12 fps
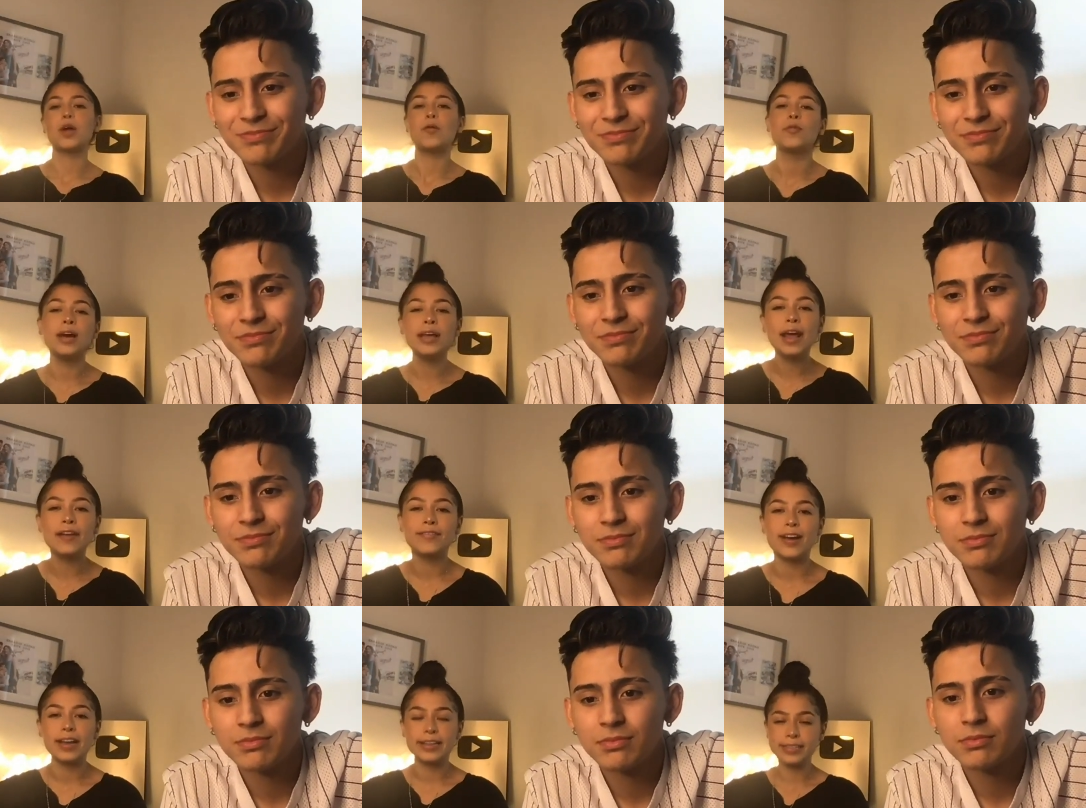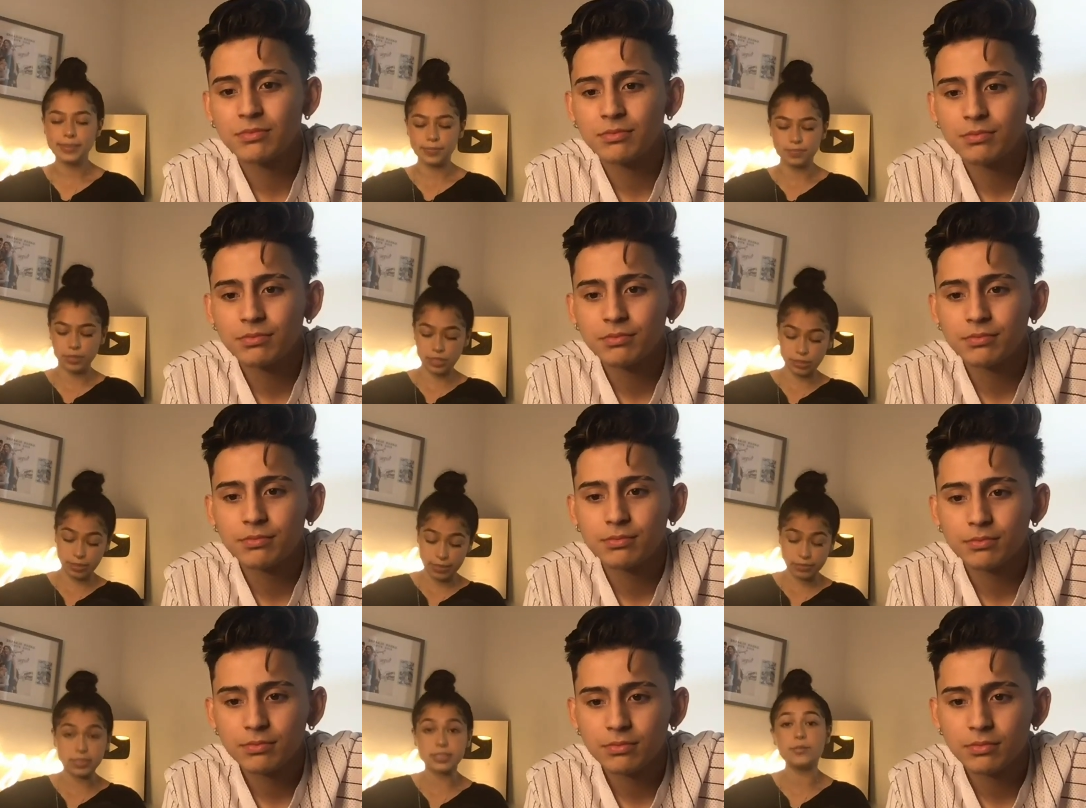Speaker 1: What advice would you
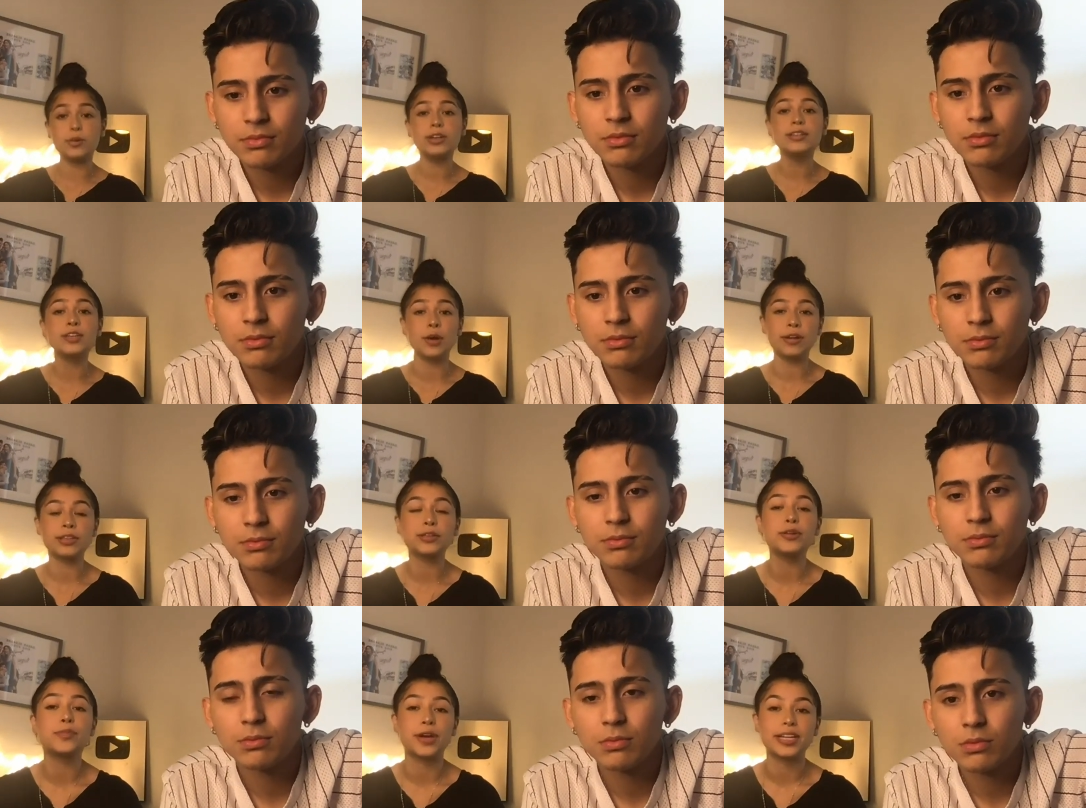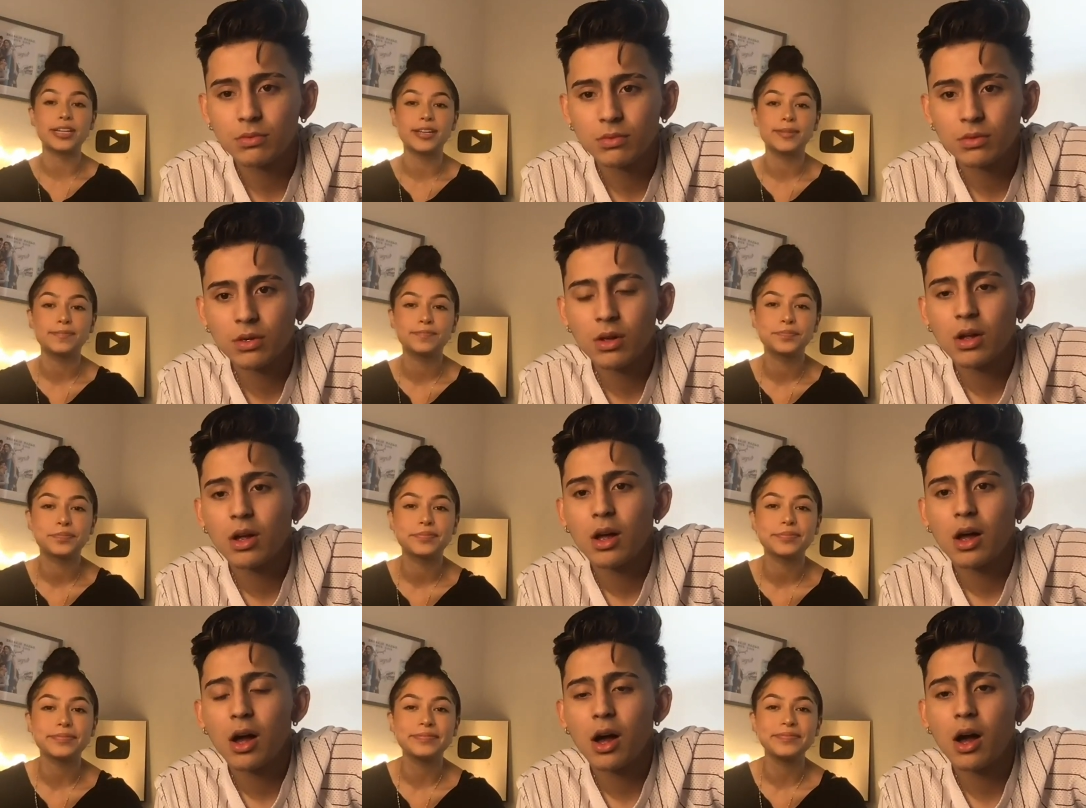give to someone going through a breakup?
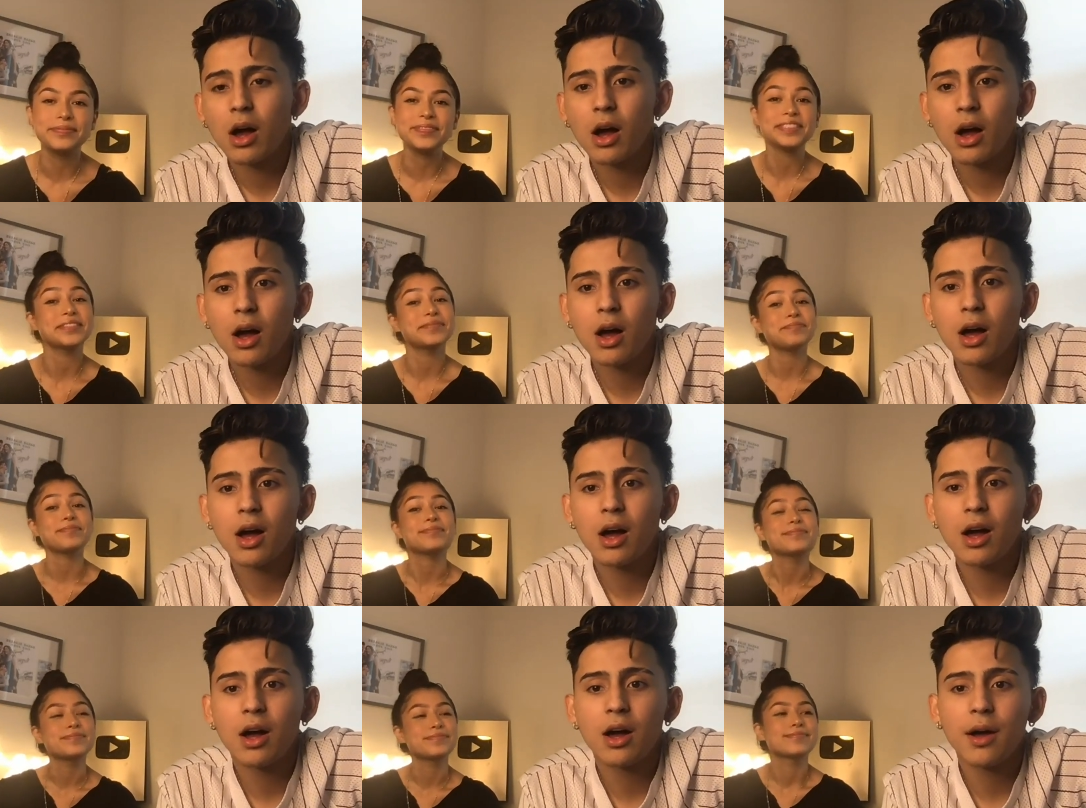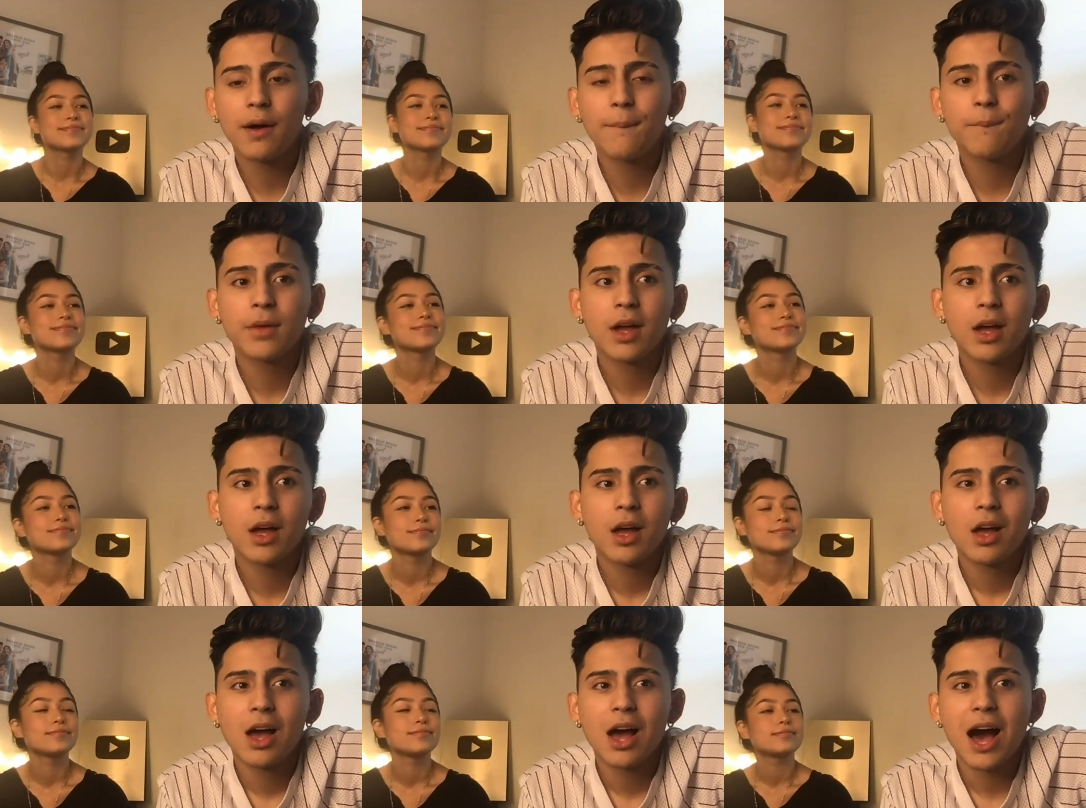
Speaker 2: Um
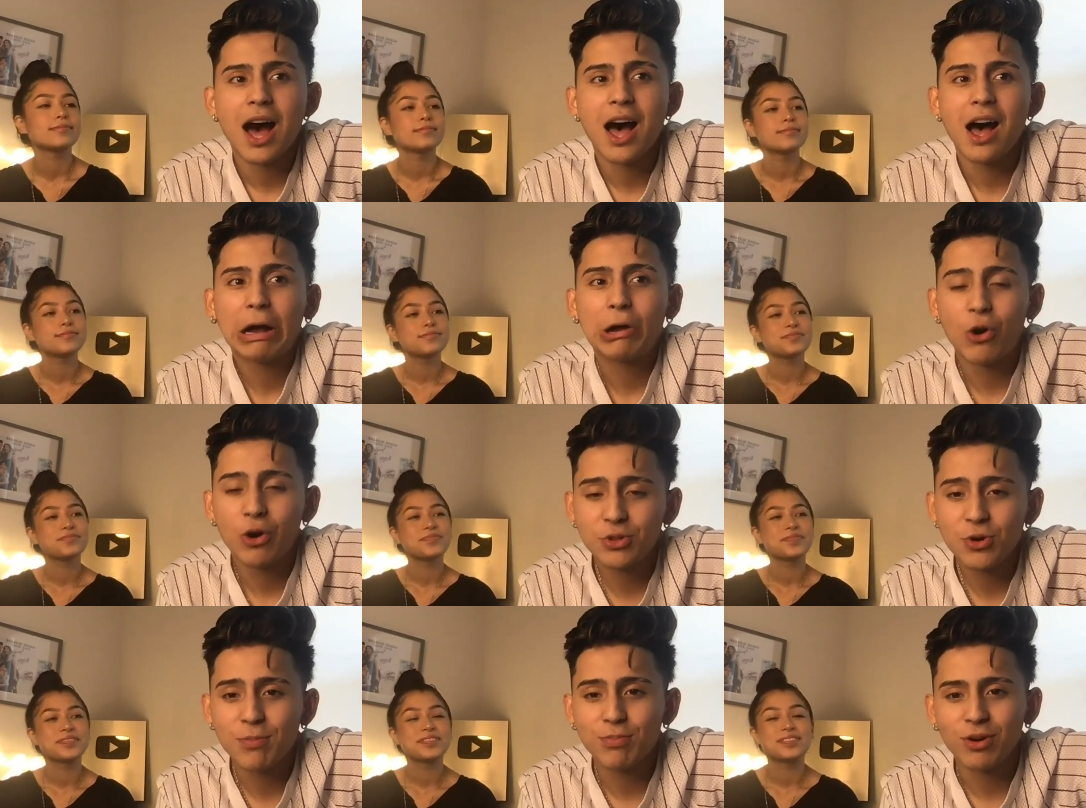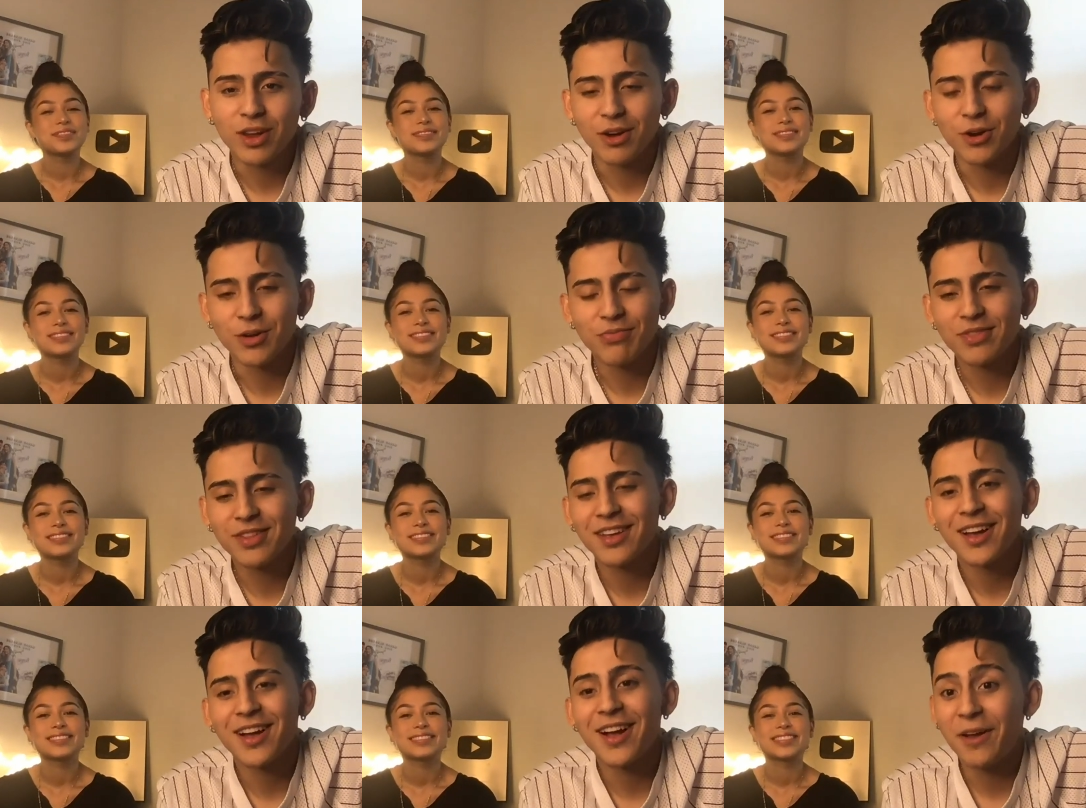going through a, okay, hold on
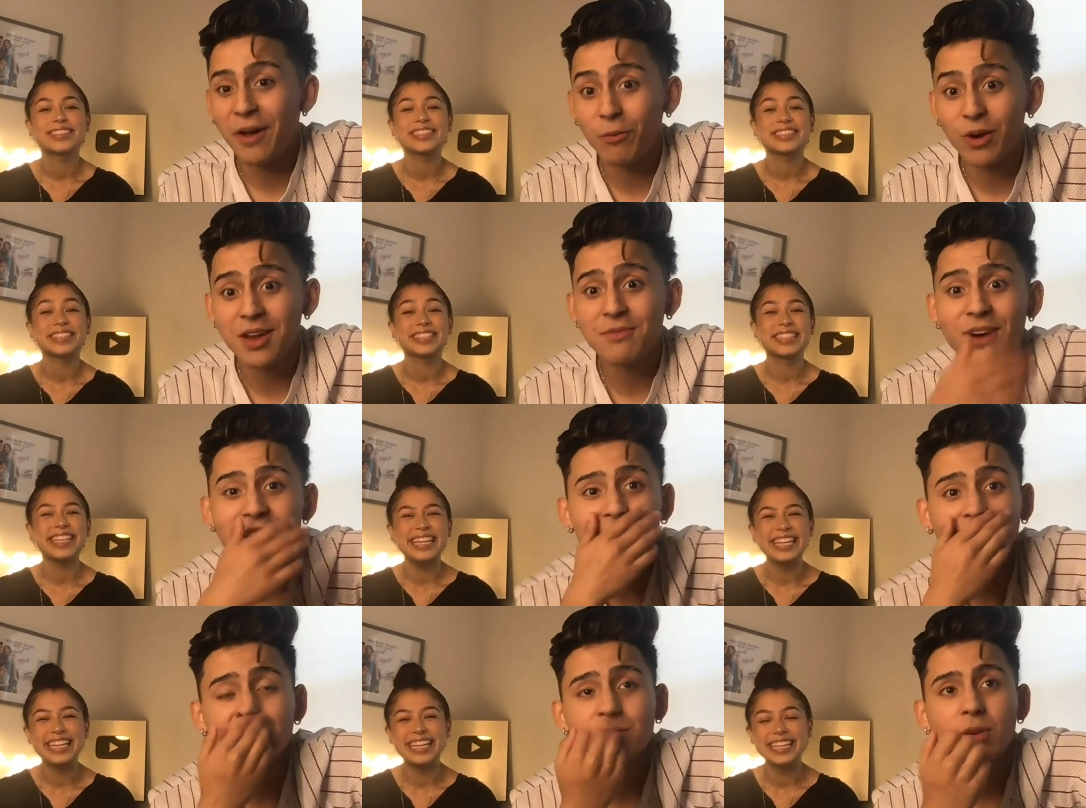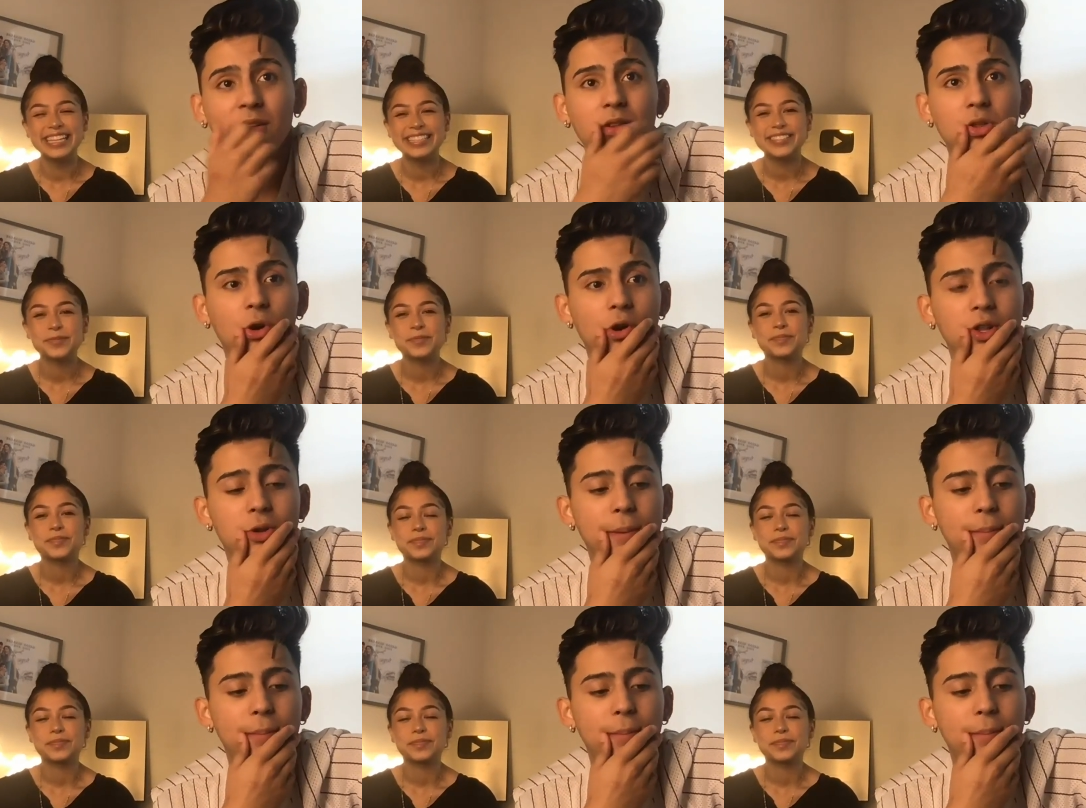what advice would I give someone going through, going through a